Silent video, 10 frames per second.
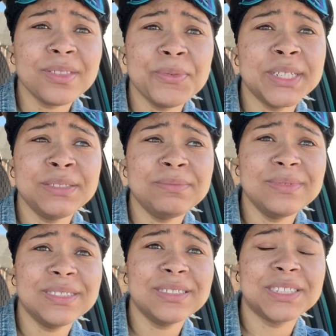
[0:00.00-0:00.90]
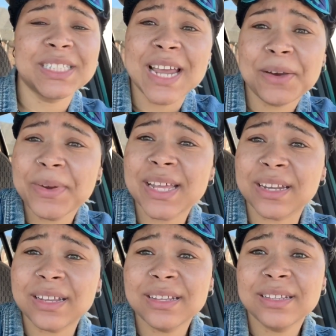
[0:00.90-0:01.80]
when she's not
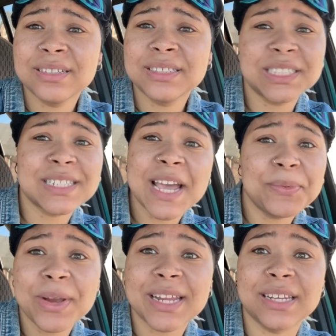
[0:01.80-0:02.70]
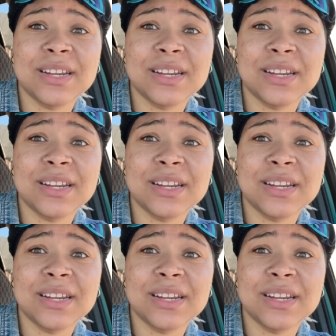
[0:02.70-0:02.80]
ready. She's not ready.